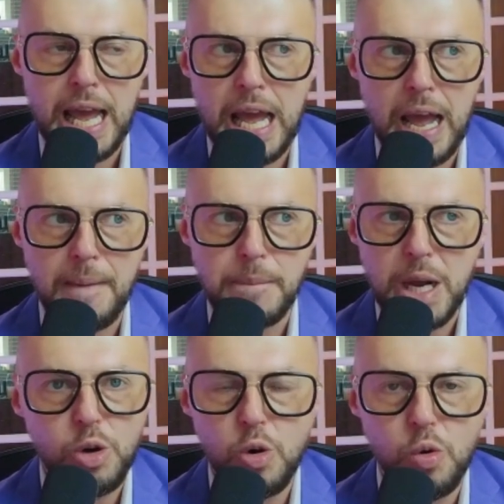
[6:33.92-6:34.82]
But
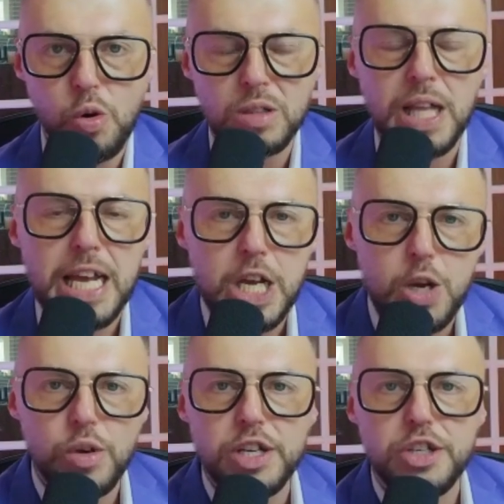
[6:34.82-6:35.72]
who like
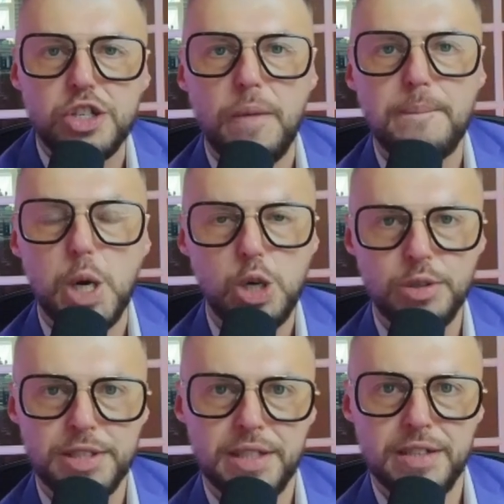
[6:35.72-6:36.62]
who is your
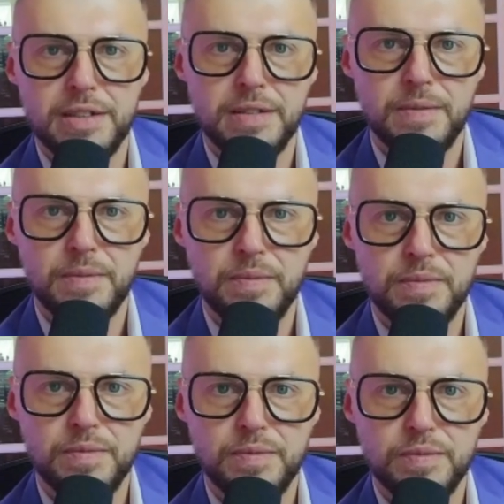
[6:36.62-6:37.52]
person?
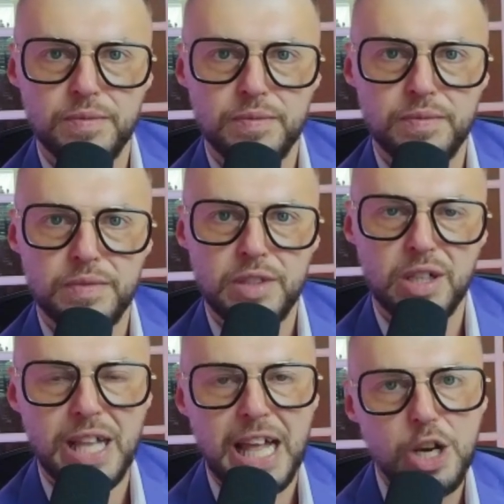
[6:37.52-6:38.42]

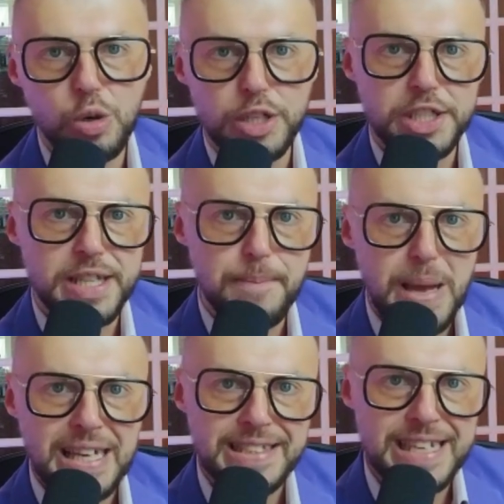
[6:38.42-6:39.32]
Like who is the
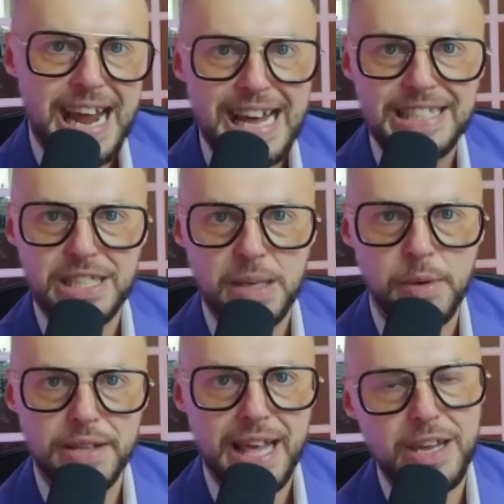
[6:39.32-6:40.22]
best customer
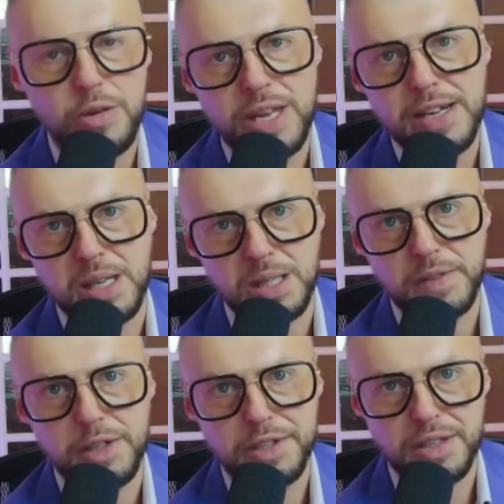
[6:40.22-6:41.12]
that you can
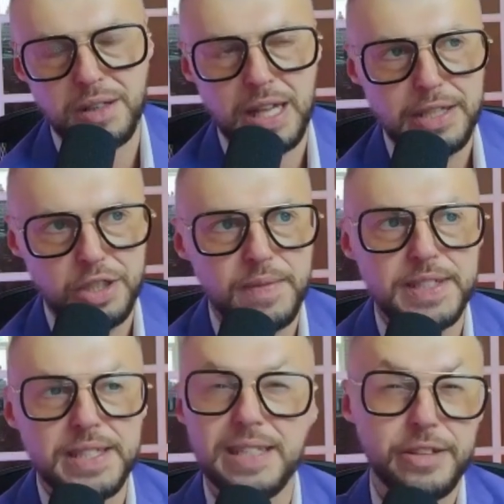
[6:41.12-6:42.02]
deliver like
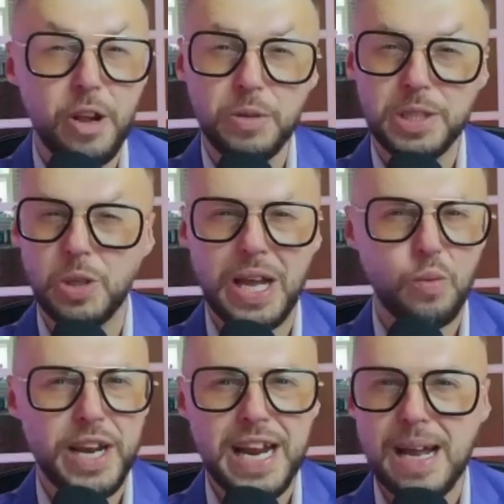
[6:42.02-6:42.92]
services? And also like
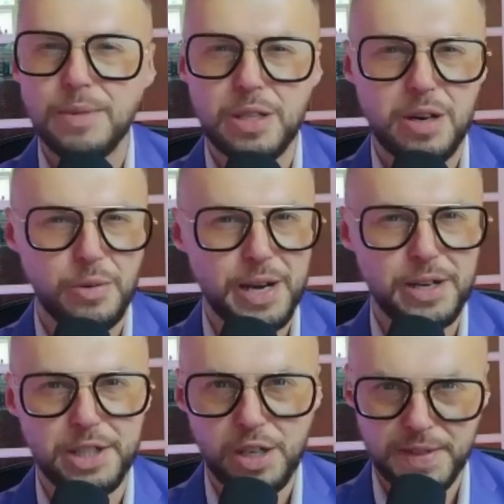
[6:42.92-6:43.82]
when it comes to career
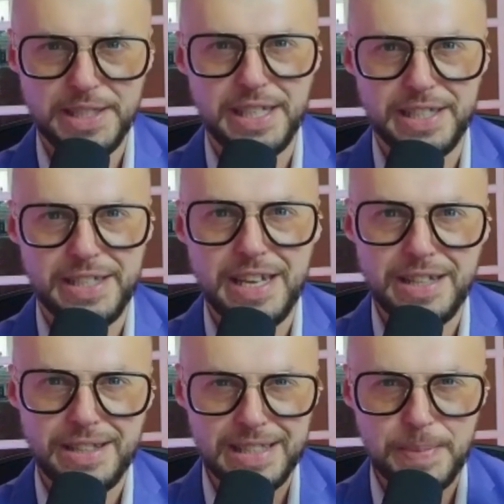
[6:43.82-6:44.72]
services
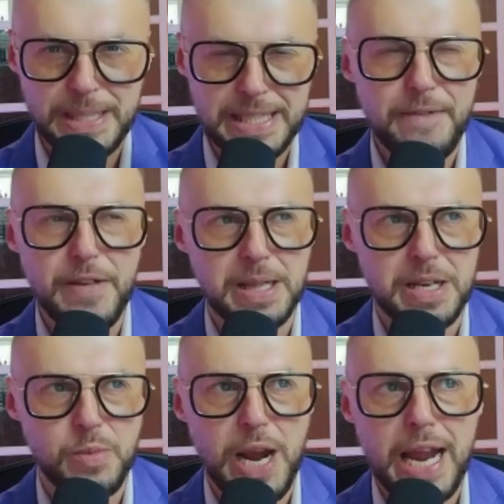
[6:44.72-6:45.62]
in specifically,
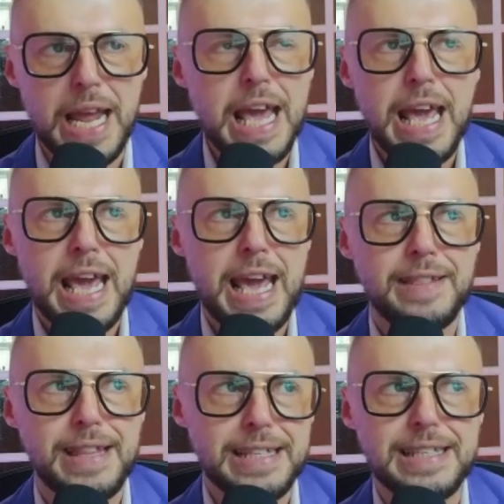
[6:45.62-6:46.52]
right? And
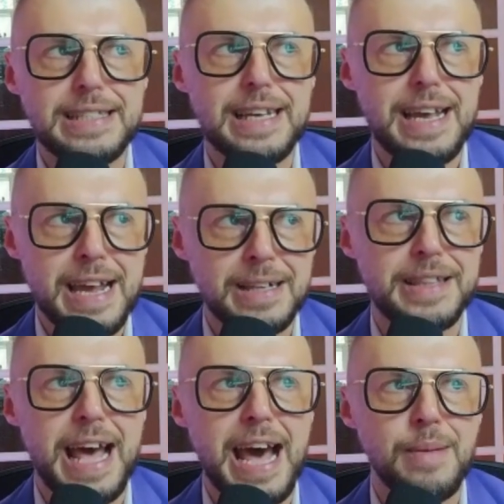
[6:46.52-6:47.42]
this is a hill
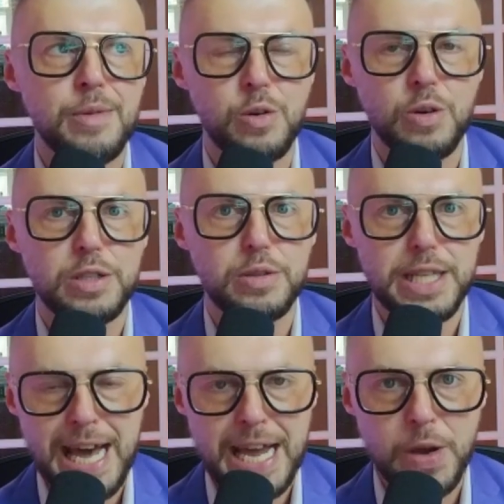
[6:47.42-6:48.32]
that I'm going to
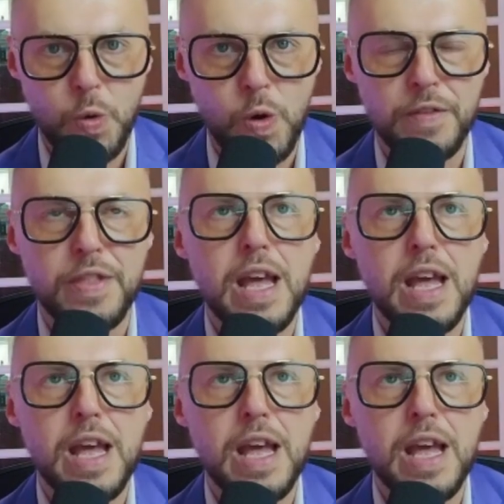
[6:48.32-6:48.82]
die on,